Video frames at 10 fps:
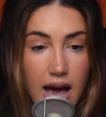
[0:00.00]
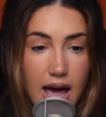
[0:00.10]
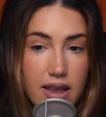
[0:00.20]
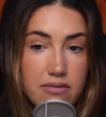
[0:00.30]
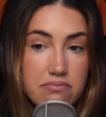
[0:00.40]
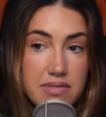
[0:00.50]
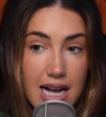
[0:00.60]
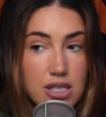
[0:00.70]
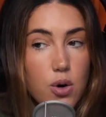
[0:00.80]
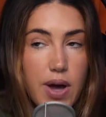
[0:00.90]
And
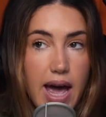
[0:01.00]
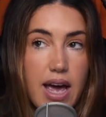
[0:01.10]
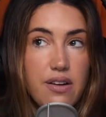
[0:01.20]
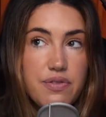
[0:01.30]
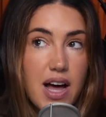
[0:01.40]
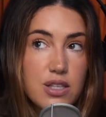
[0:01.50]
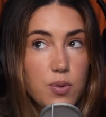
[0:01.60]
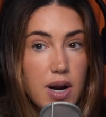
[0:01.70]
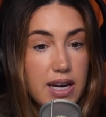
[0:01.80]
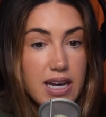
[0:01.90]
that's okay if that's
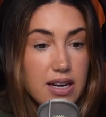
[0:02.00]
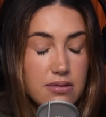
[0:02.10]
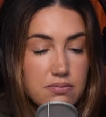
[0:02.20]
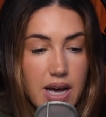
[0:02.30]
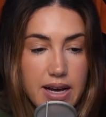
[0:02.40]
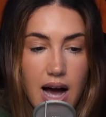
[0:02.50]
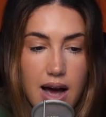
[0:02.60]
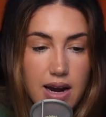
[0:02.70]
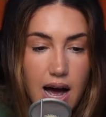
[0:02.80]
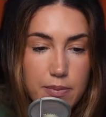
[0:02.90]
what I need. Like,
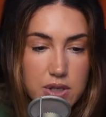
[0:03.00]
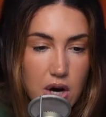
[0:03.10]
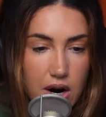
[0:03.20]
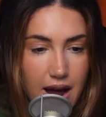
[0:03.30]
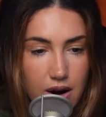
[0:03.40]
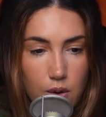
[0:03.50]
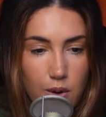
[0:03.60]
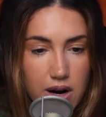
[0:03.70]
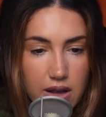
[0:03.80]
I'm sorry. I don't want to